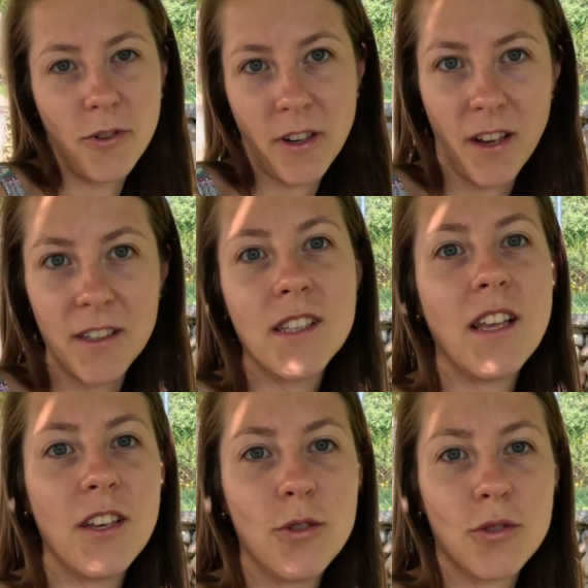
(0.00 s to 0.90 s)
work as
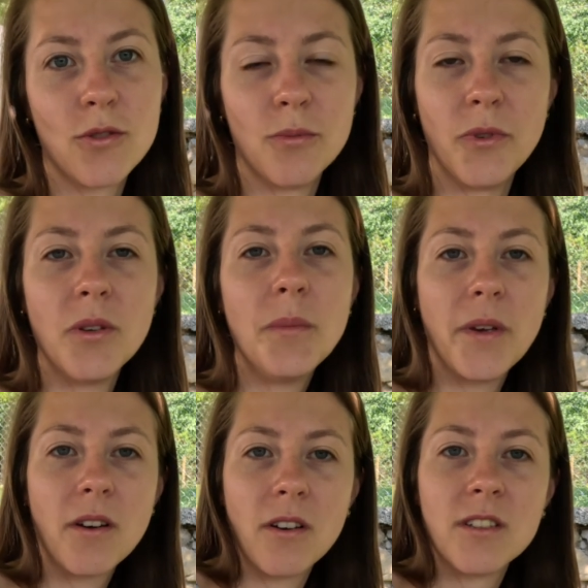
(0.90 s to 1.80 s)
they used to be,
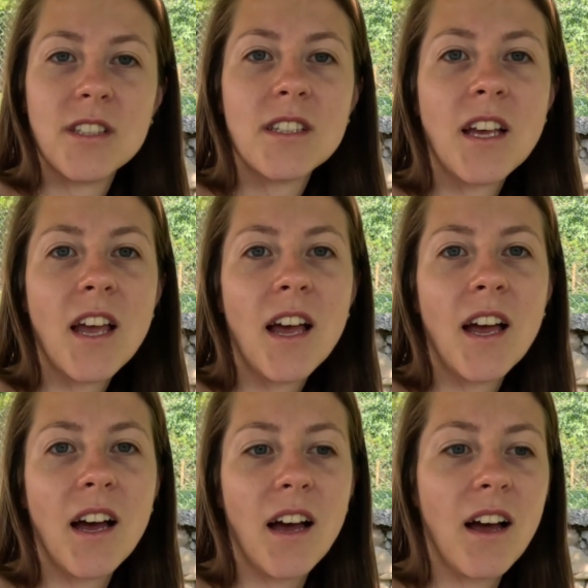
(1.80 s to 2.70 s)
because
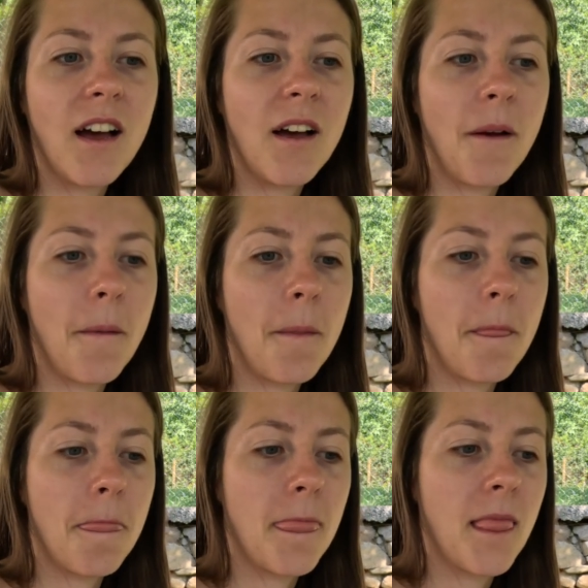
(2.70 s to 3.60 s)

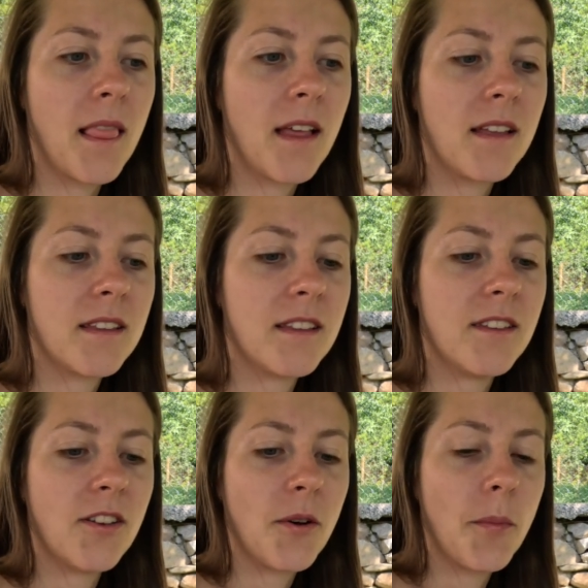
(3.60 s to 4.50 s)

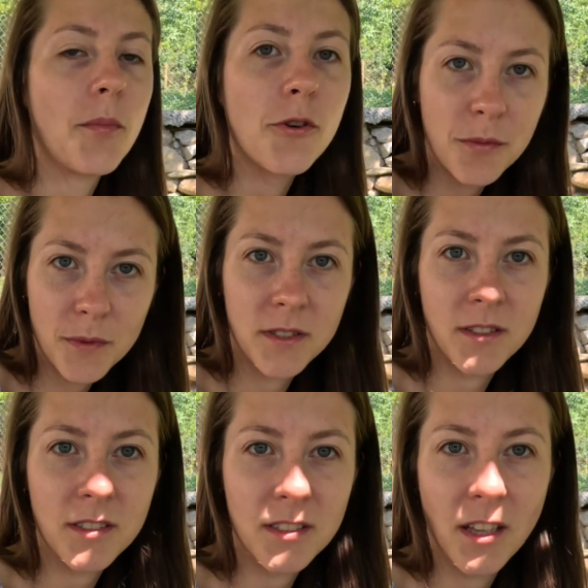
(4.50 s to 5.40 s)
the
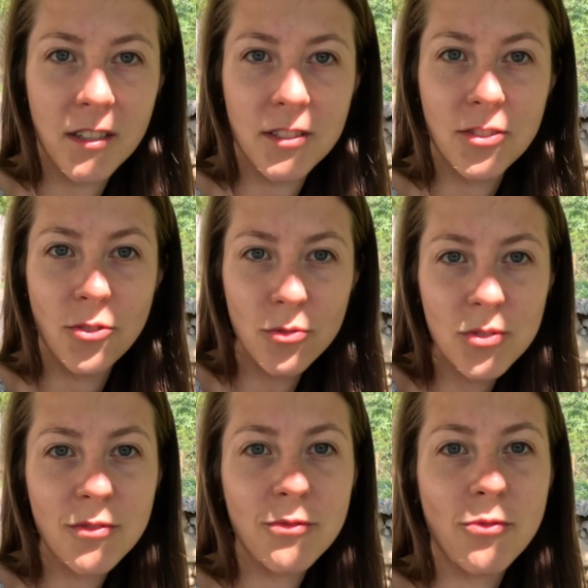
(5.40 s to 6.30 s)
purposes that is
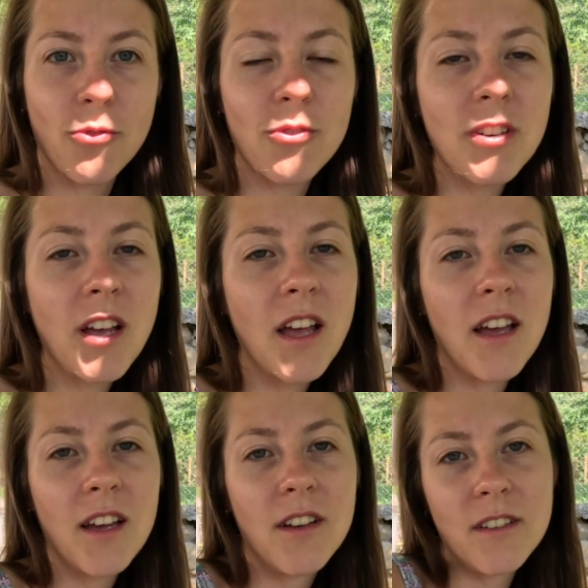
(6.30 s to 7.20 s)
used for,
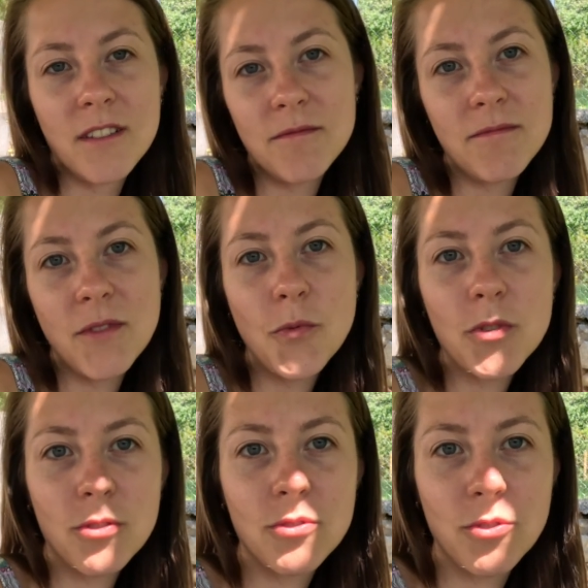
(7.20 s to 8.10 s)

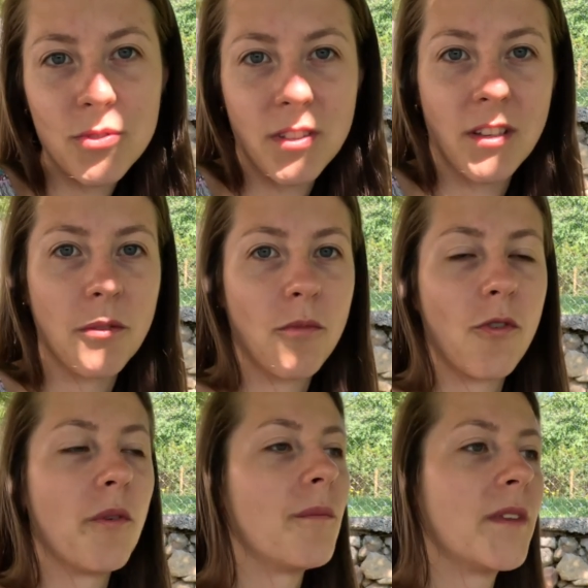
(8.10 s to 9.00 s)
we don't use it
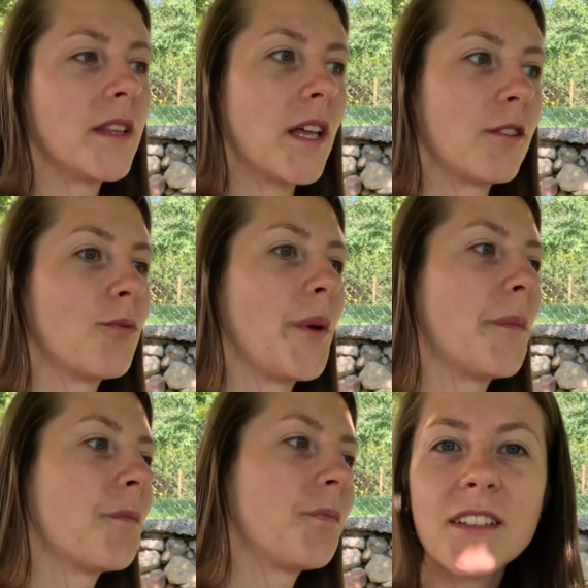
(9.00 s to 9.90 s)
anymore in that
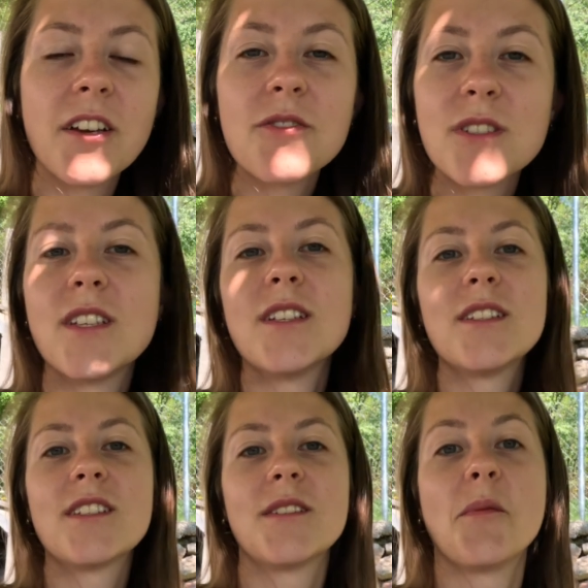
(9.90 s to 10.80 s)
way. There is
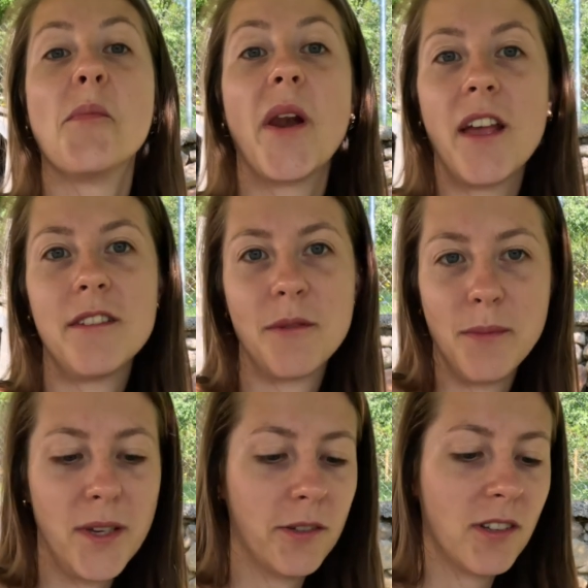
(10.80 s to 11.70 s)
this braid
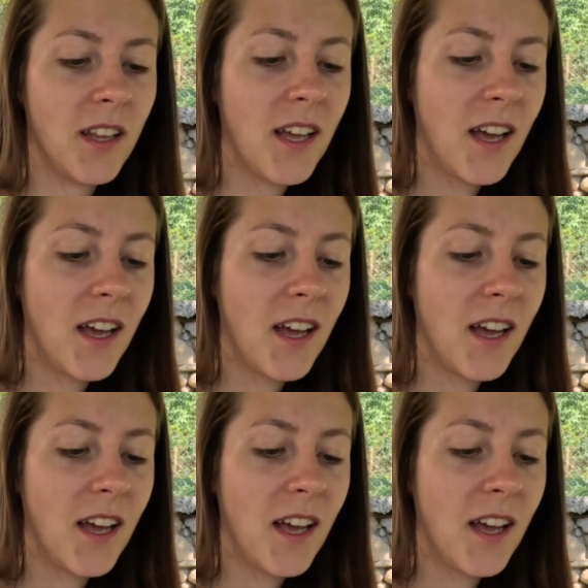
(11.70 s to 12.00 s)
mill,